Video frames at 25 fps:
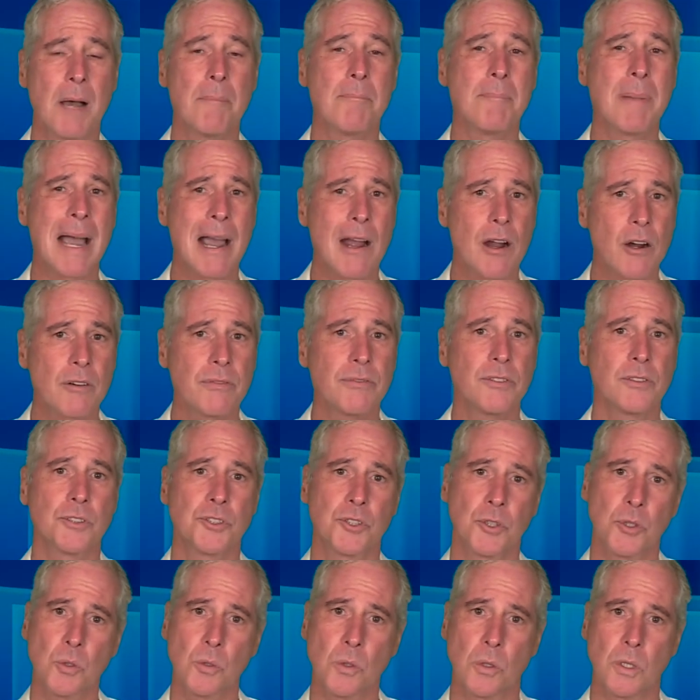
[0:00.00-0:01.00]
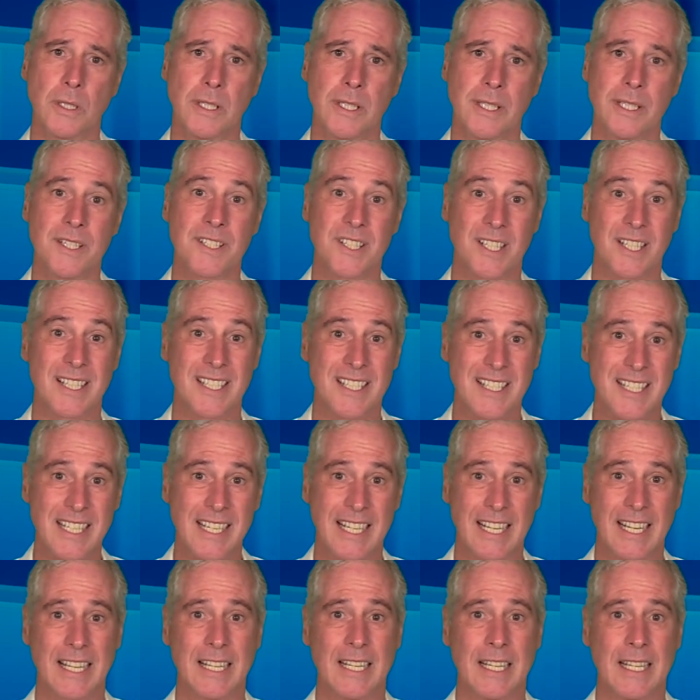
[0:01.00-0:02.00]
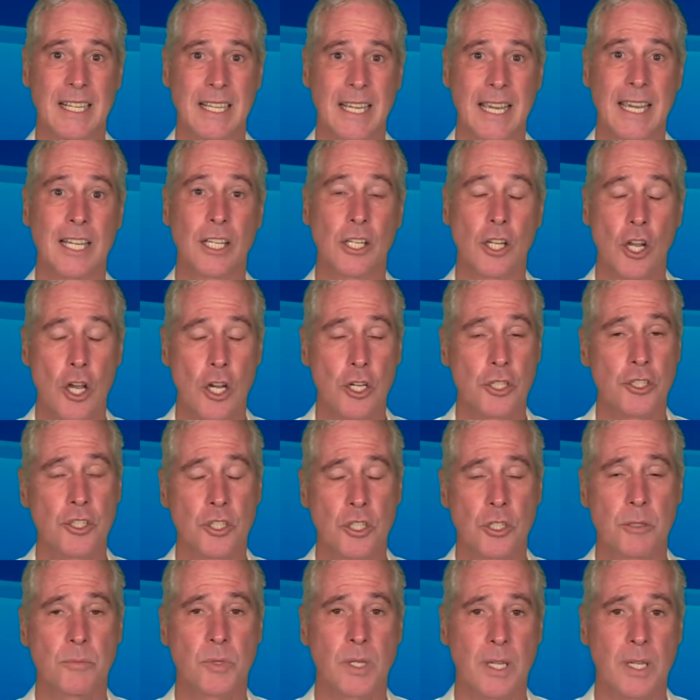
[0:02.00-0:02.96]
a powerful tool in succeeding at long-term